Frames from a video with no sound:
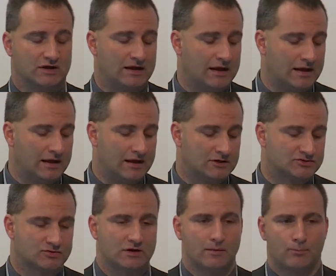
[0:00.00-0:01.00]
really it's
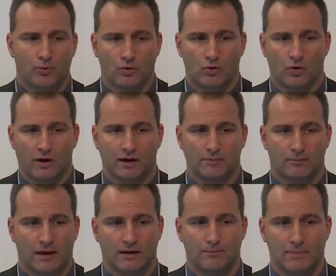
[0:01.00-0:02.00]
really poor in
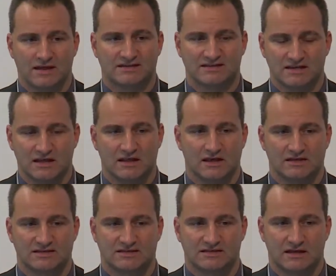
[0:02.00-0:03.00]
many big
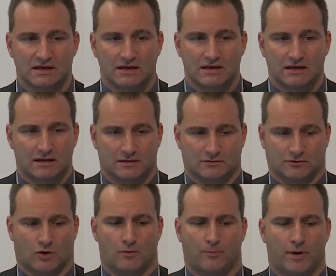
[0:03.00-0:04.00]
cities, it's
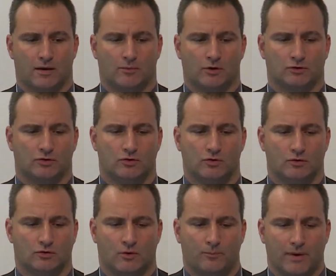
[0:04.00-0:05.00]
comparable to
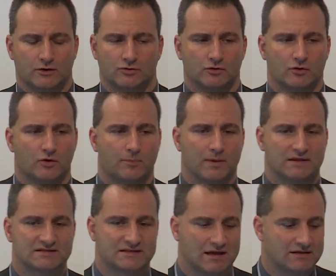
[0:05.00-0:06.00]
compared to European
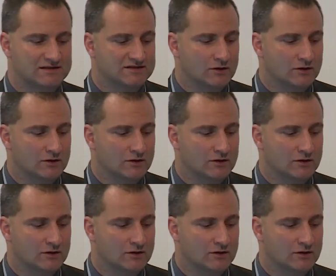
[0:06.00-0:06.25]
standards.